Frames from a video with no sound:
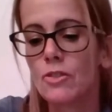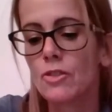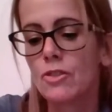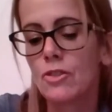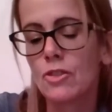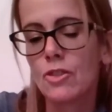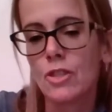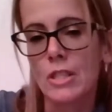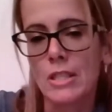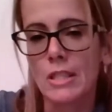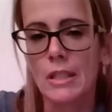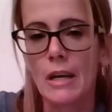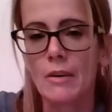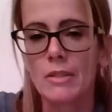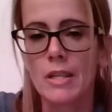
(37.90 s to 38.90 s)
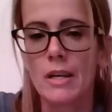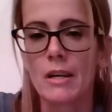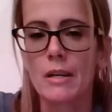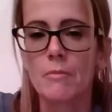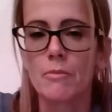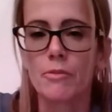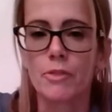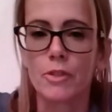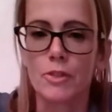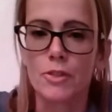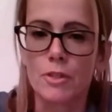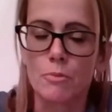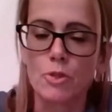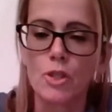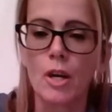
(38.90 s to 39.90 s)
just allow time for
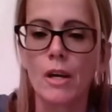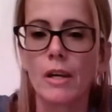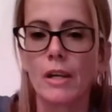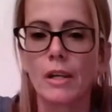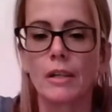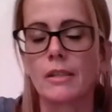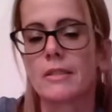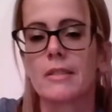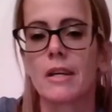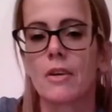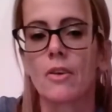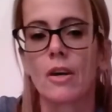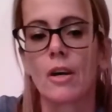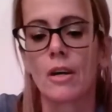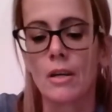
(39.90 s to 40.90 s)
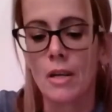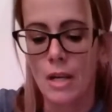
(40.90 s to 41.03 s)
some drying, etc.